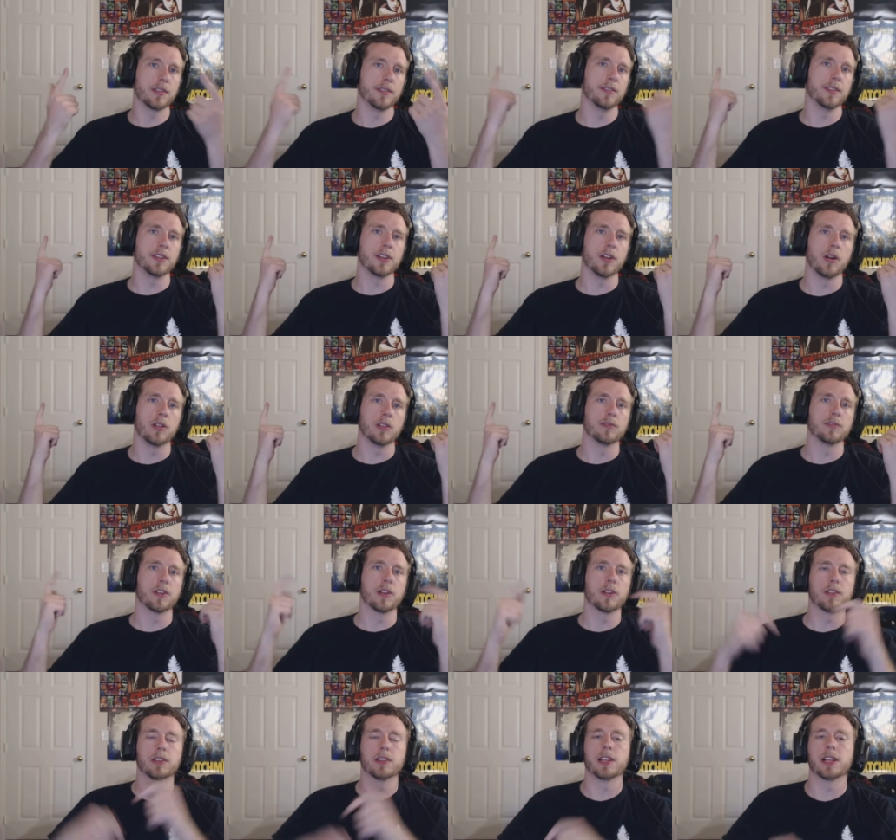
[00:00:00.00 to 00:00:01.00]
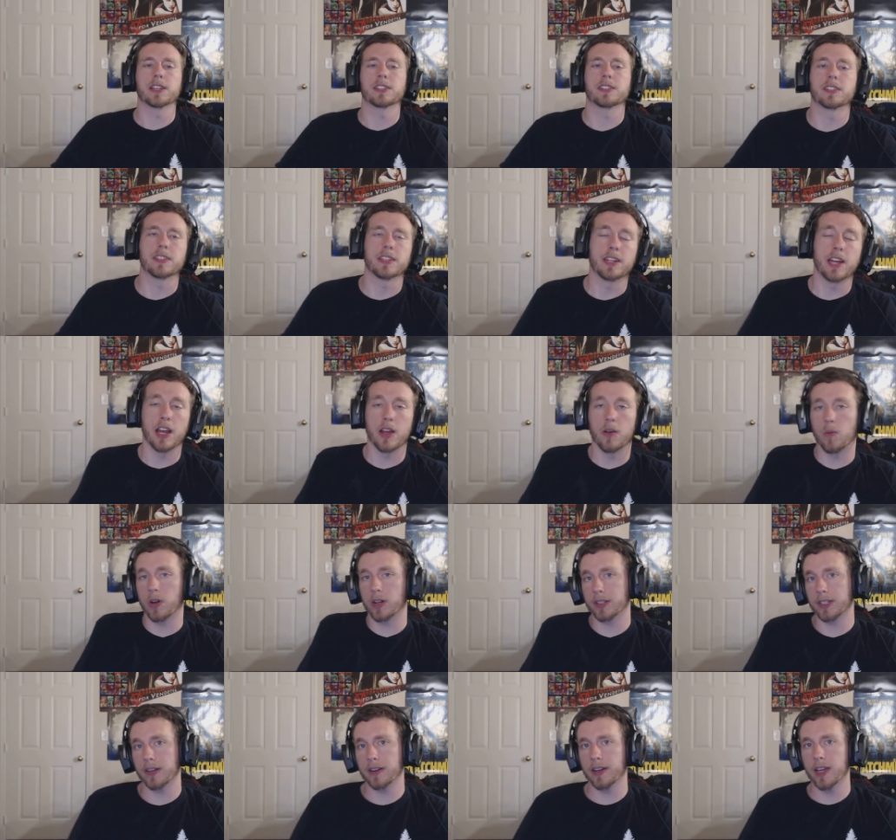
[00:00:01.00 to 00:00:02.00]
The Olive Garden in Lexington. I
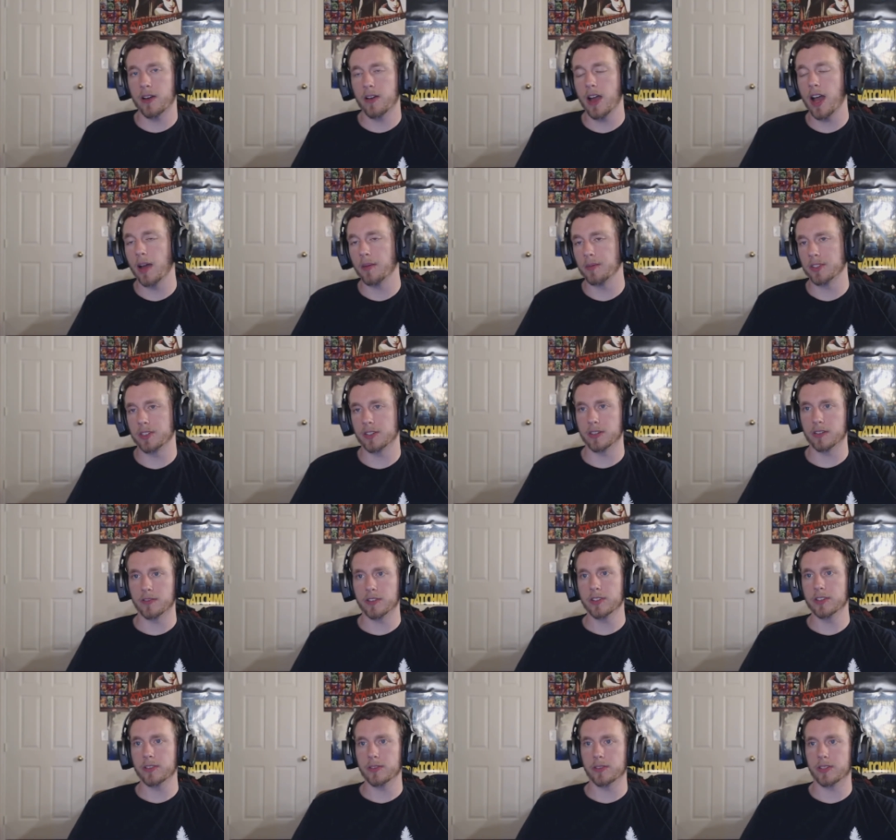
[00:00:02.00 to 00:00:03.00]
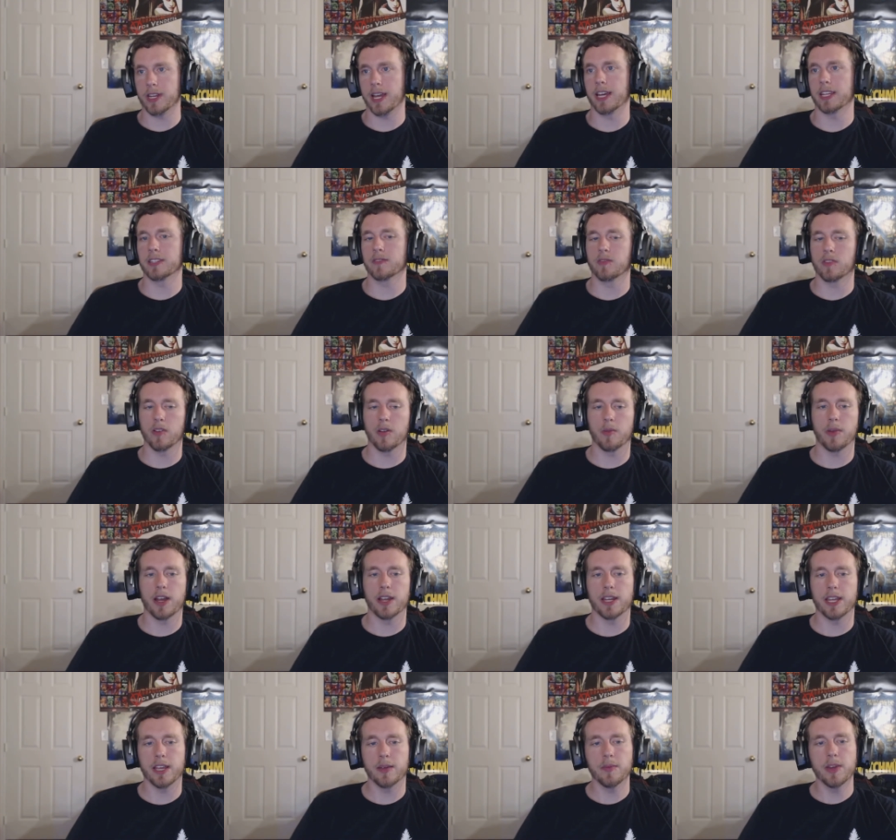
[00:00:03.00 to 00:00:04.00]
work there now. I'm a server. You can ask for me
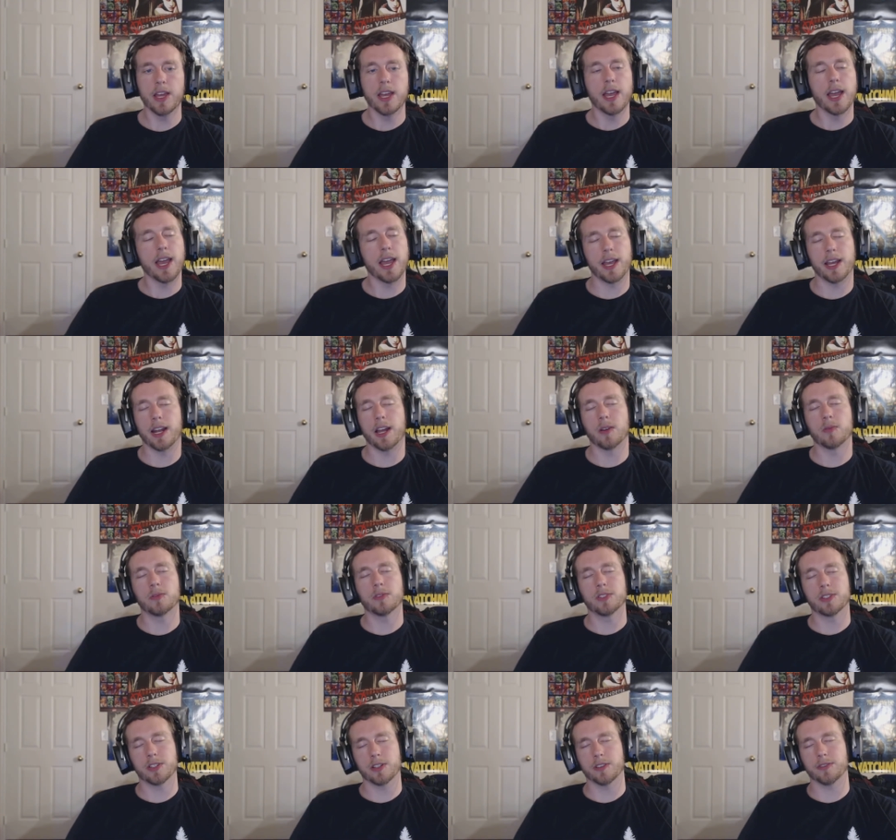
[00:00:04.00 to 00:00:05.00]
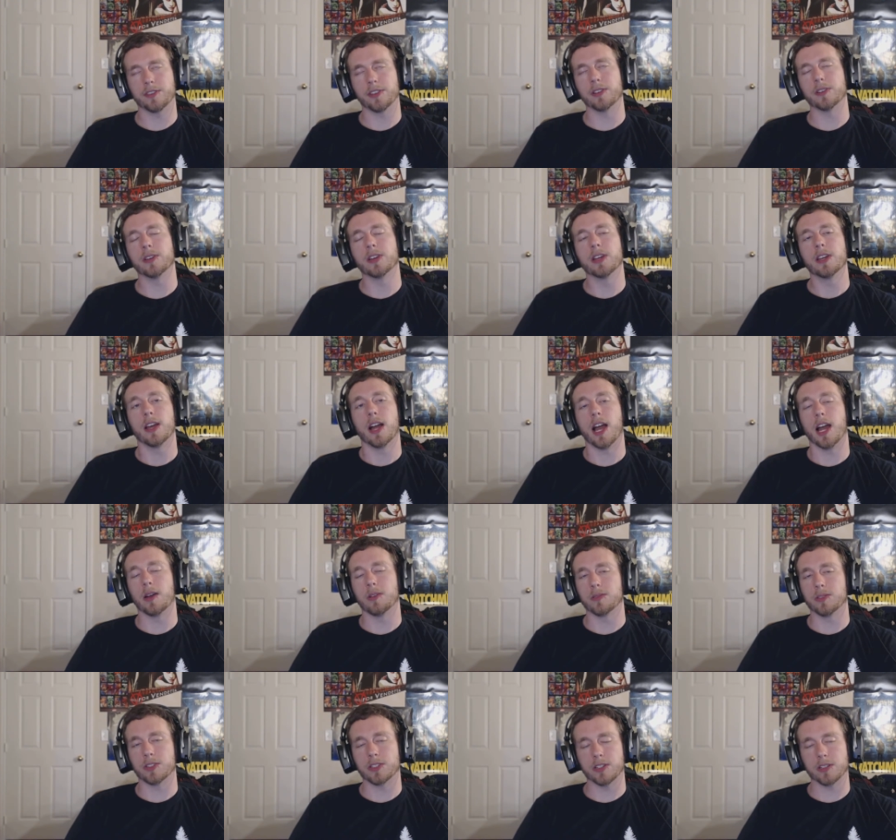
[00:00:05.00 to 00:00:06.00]
by name, and I will serve you. I
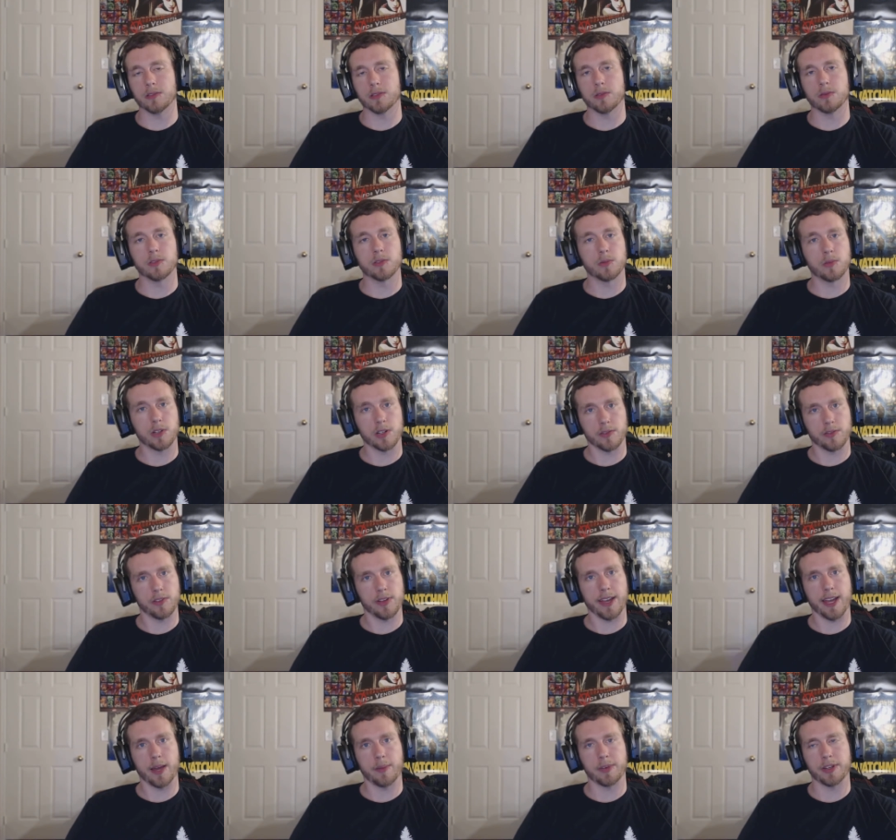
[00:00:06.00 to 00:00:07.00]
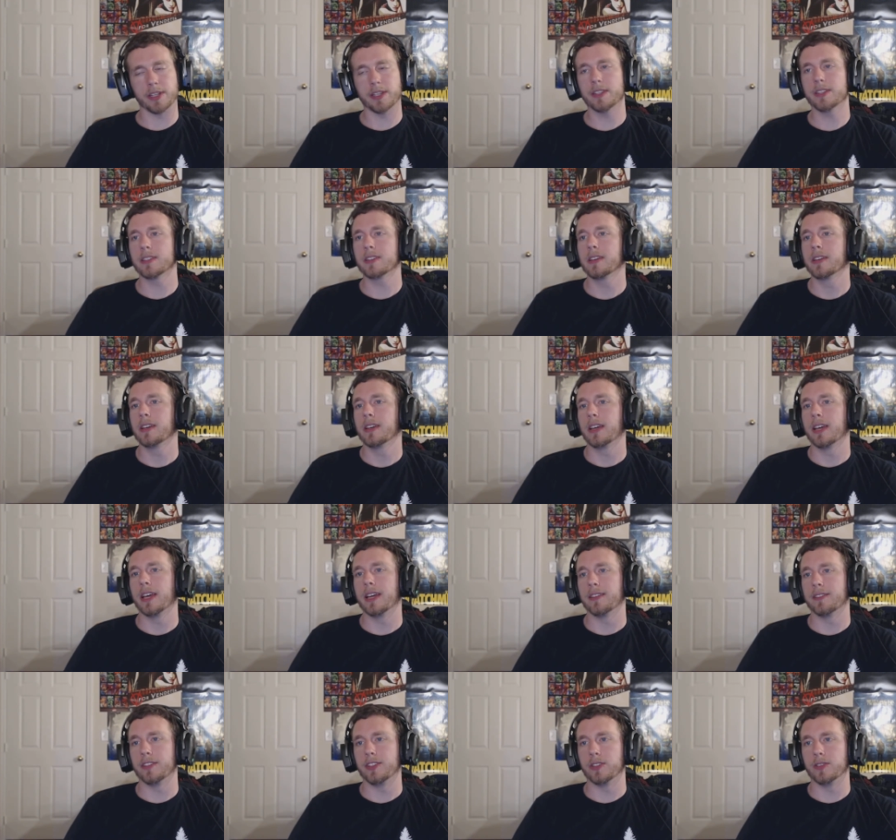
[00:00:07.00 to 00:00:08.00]
will serve you with wonderful happiness,
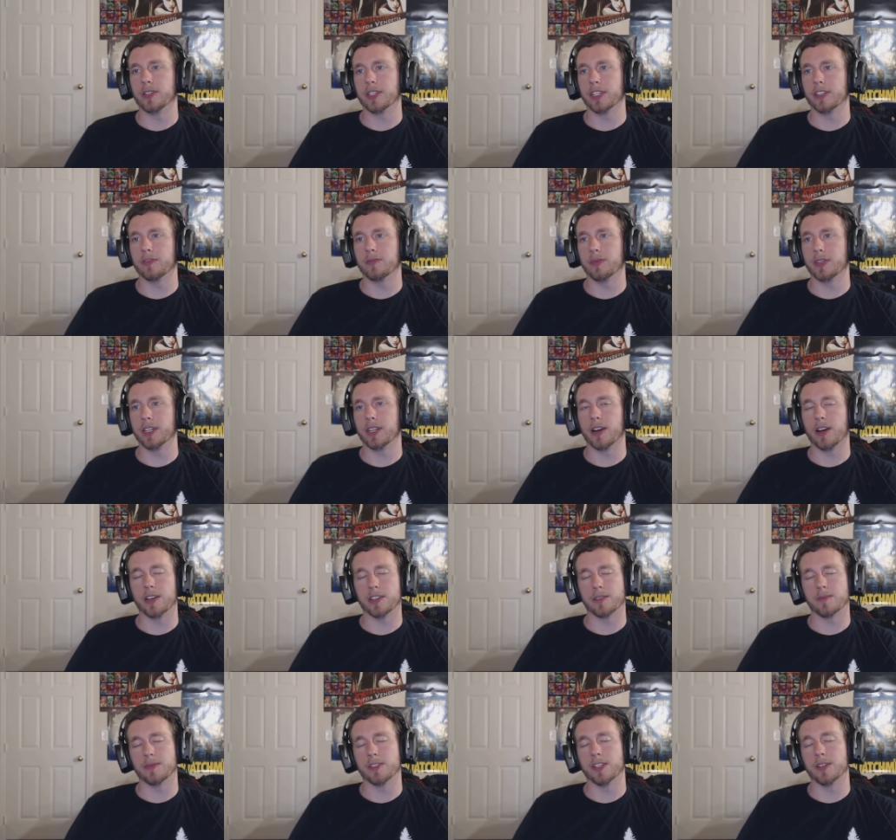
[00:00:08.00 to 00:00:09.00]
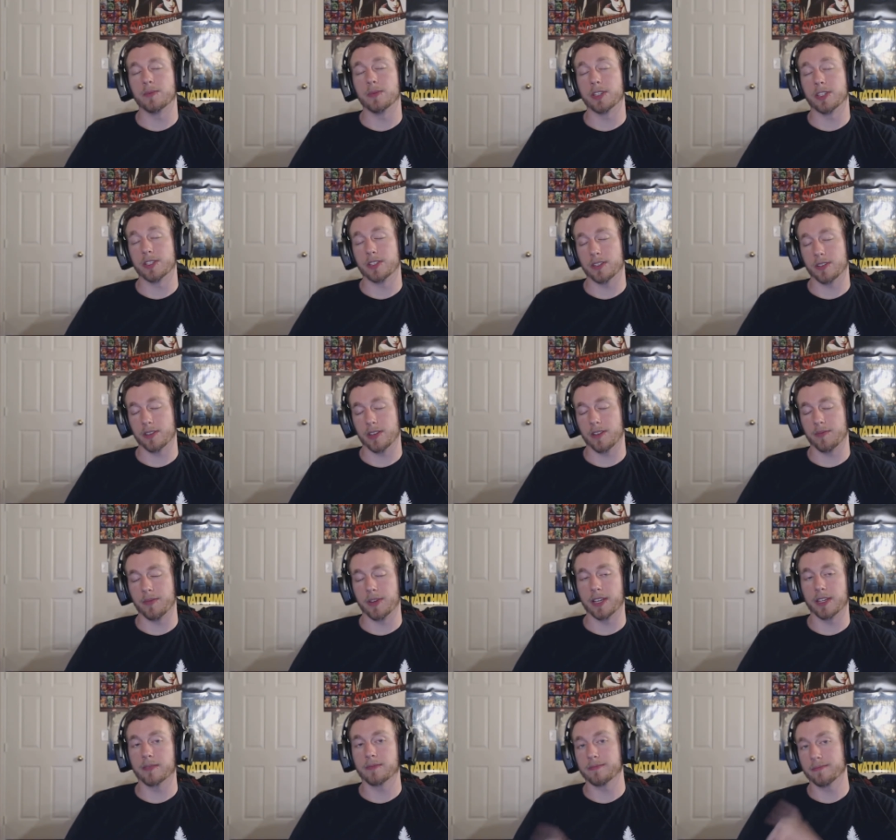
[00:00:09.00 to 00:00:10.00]
and then you'll give me an awesome tip because you love
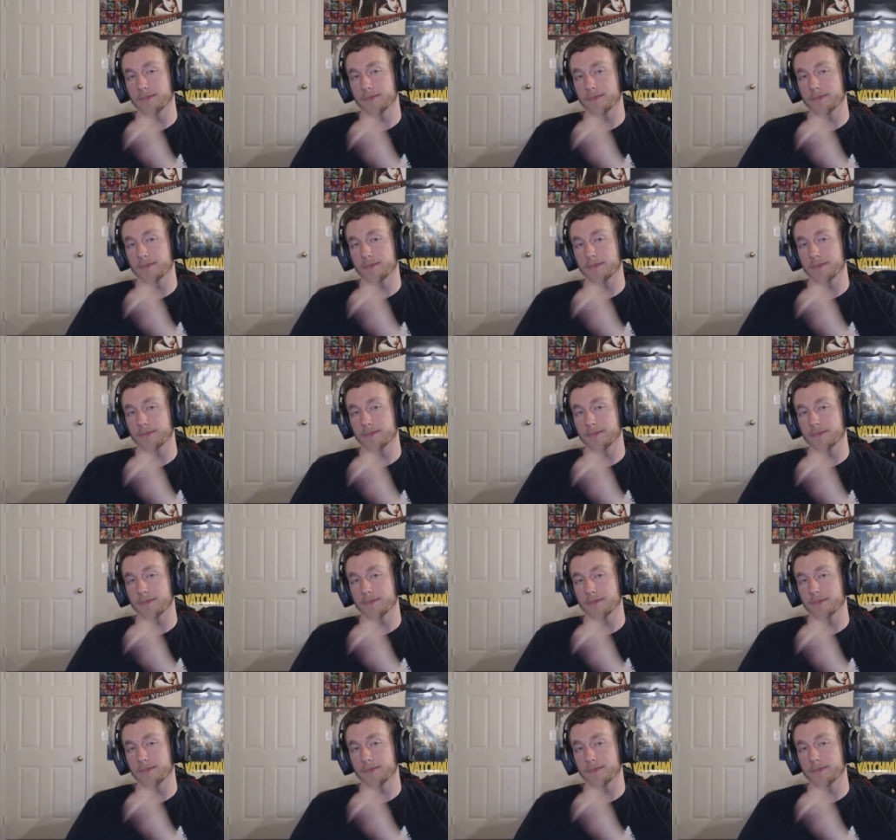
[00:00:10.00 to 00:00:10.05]
me.